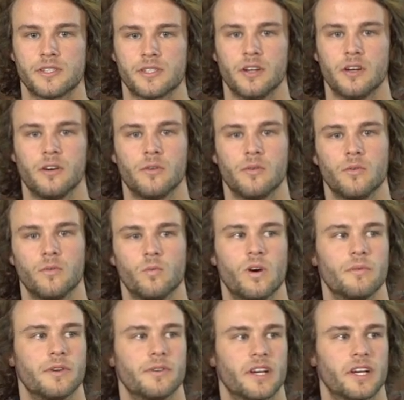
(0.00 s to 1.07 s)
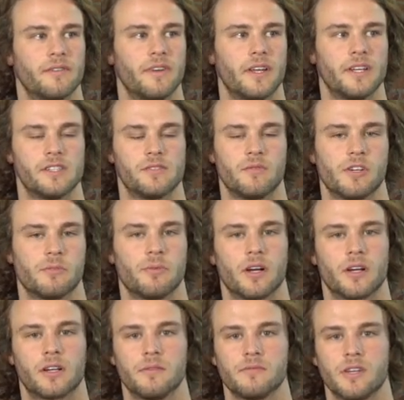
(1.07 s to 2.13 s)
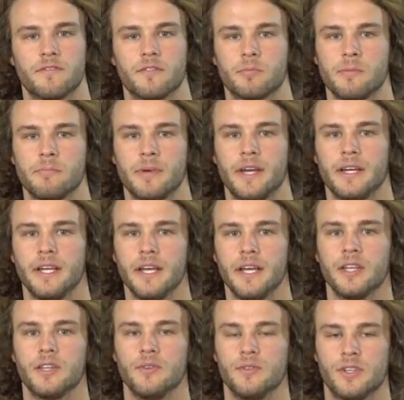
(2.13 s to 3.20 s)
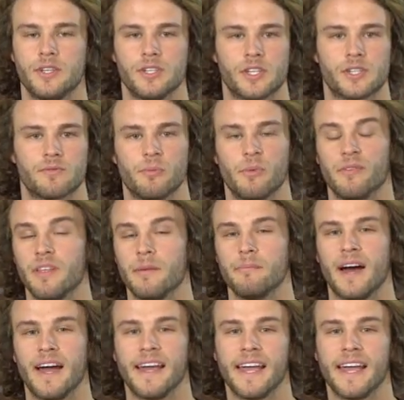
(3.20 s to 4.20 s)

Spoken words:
So what we recommend is when your part comes off the print bed, you can just remove them by